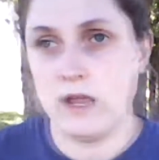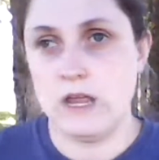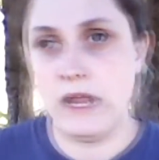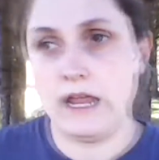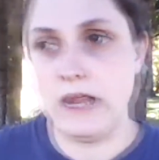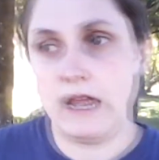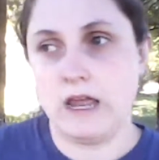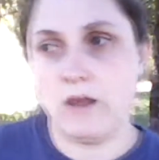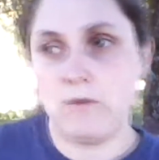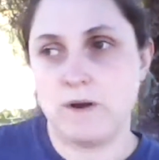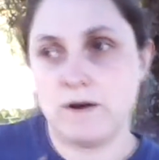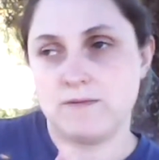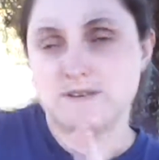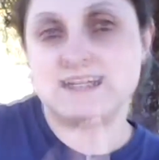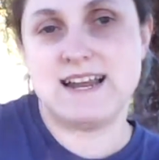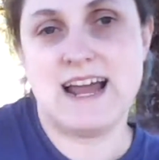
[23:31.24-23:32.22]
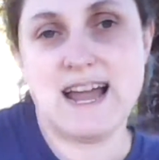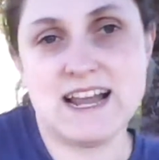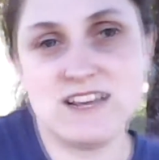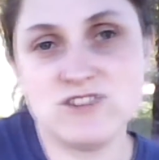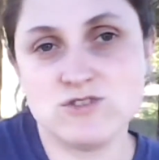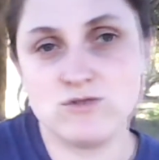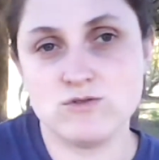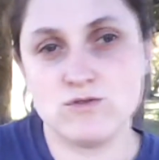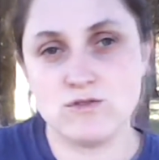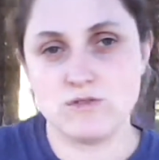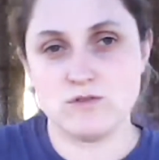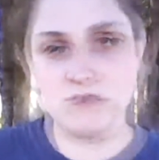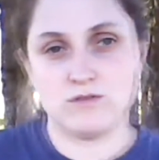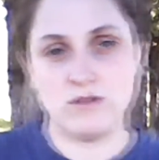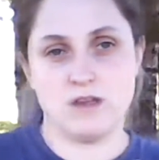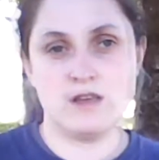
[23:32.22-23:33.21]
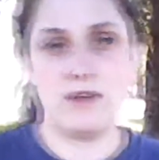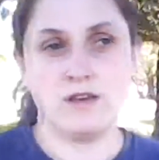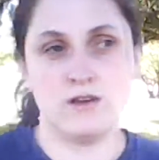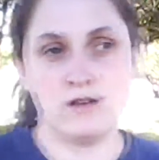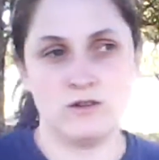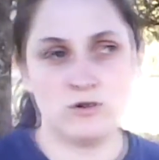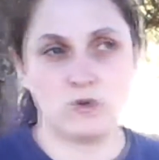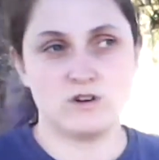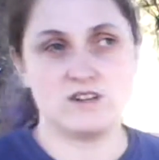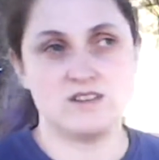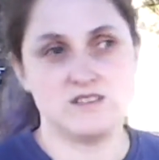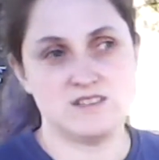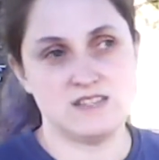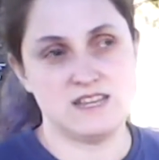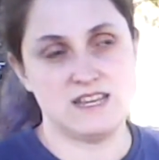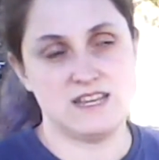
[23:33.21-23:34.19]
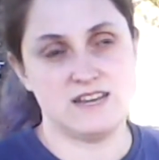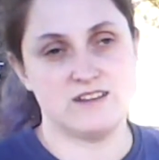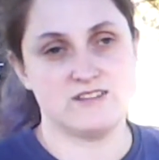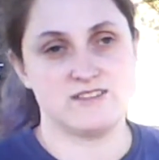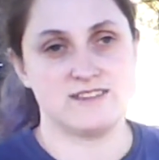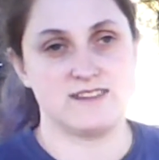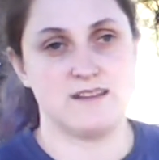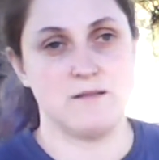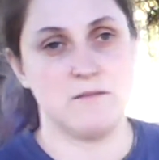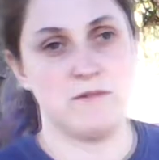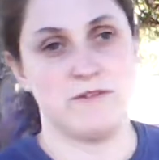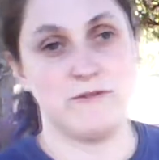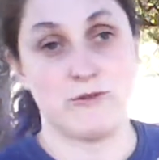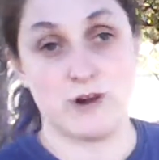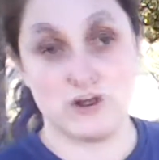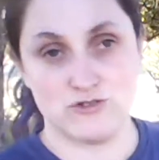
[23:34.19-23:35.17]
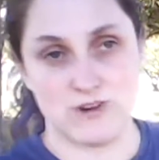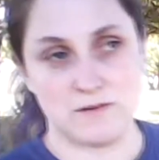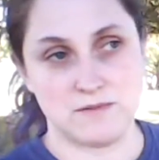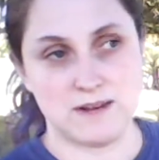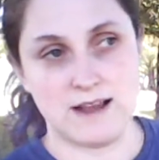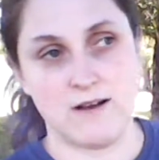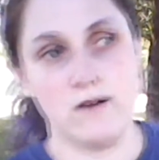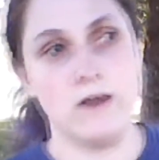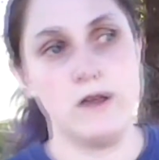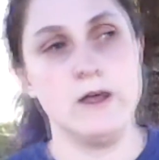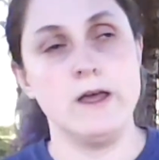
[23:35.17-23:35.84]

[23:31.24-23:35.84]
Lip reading: when I was in high school, towards the years before I dropped out,